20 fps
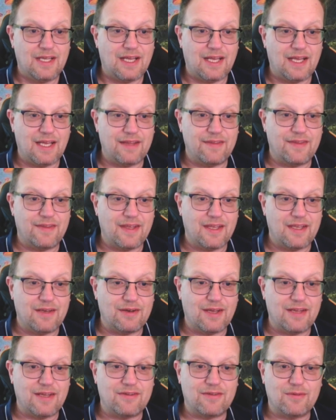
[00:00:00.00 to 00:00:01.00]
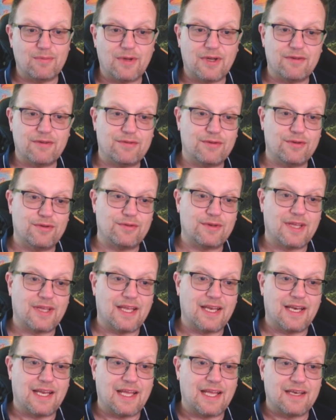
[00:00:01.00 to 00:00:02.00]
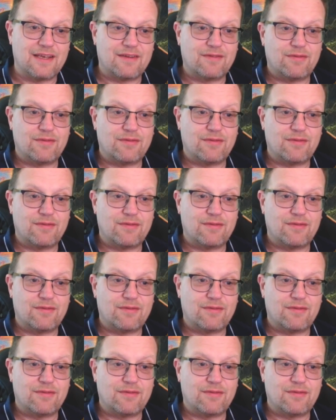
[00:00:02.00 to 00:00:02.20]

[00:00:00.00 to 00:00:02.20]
and then enter the battlefield to get a land